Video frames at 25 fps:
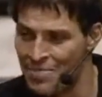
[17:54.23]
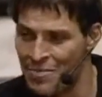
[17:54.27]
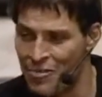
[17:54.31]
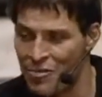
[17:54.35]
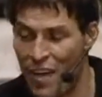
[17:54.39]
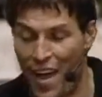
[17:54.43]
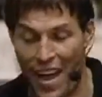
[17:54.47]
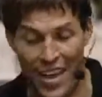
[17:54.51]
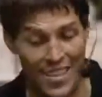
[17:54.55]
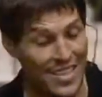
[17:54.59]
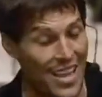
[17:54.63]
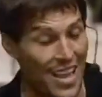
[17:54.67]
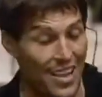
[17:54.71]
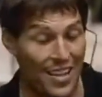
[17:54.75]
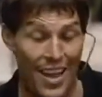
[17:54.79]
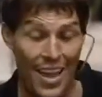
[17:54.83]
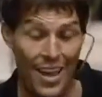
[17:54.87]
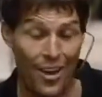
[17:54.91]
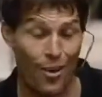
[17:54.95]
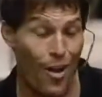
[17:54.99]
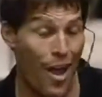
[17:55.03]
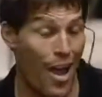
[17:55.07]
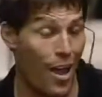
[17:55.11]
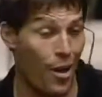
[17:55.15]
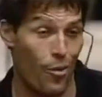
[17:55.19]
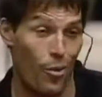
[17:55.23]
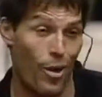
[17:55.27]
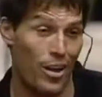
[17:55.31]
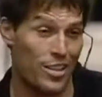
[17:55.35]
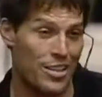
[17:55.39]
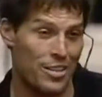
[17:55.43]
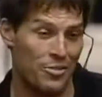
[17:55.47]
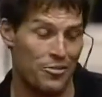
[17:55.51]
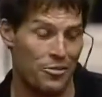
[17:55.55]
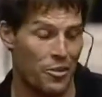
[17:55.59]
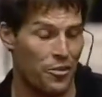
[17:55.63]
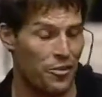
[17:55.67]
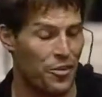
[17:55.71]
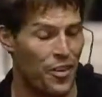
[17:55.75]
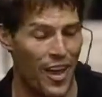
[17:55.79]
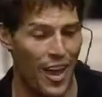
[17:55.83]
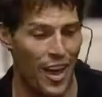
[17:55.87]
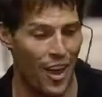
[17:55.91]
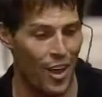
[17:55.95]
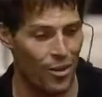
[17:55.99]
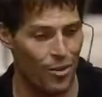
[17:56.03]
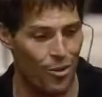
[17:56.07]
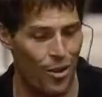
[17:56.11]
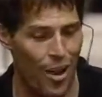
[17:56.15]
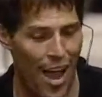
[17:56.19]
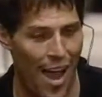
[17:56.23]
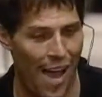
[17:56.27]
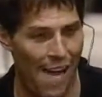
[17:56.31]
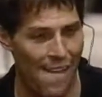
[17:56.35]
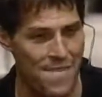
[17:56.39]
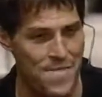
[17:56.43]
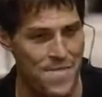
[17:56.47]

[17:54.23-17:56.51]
finds out later on it wasn't fulfilled, right?